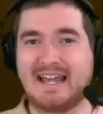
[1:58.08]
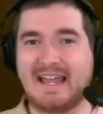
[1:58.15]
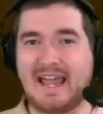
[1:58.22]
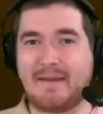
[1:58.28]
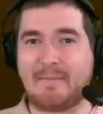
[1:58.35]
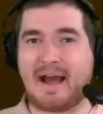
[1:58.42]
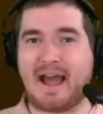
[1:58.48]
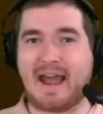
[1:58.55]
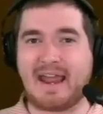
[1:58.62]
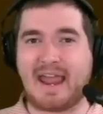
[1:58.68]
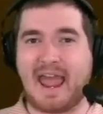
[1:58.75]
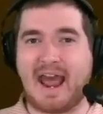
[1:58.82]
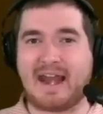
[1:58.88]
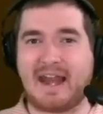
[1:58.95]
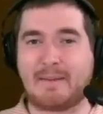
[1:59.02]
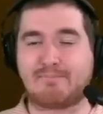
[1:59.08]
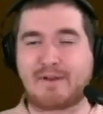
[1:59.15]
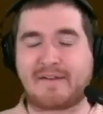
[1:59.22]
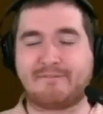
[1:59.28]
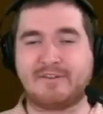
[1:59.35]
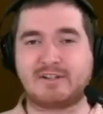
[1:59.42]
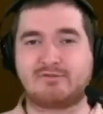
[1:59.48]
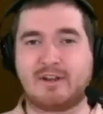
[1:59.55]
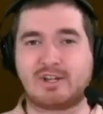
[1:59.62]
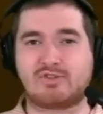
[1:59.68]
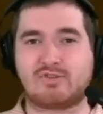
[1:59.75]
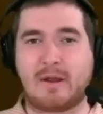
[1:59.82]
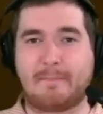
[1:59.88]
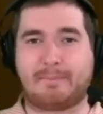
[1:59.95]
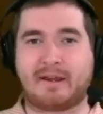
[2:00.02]
Am I at a breakfast
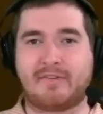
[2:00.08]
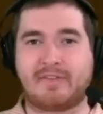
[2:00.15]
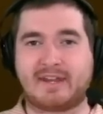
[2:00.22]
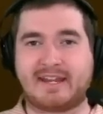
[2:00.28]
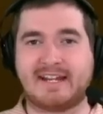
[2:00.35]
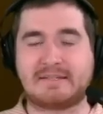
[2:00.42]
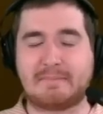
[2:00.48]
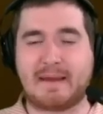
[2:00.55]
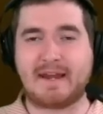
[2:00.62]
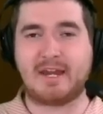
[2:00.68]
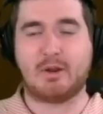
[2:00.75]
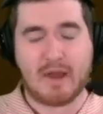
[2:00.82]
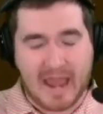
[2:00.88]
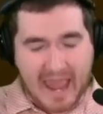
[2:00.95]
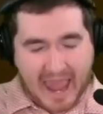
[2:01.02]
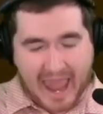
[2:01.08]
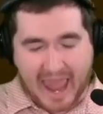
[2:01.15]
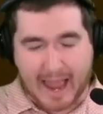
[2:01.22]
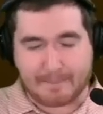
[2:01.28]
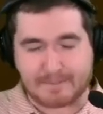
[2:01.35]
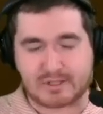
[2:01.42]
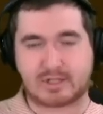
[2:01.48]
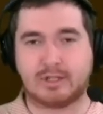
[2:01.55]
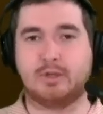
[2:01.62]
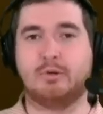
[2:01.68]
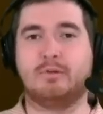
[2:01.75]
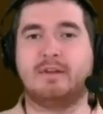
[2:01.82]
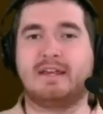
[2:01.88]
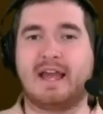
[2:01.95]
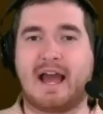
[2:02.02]
restaurant playing the kids menu?
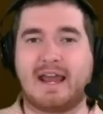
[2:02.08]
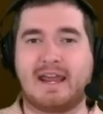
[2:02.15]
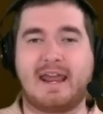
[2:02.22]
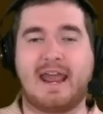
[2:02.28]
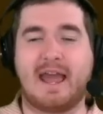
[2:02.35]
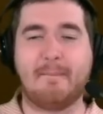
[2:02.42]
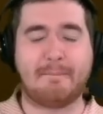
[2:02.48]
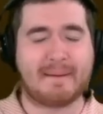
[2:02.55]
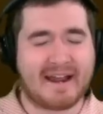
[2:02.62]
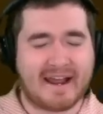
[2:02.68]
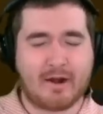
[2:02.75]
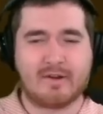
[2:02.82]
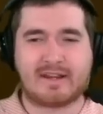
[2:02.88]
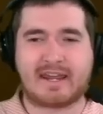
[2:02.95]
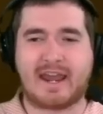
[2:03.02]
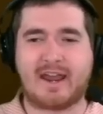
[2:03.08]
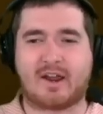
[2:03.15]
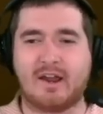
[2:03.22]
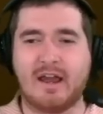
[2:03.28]
Absolutely, I am, but I don't care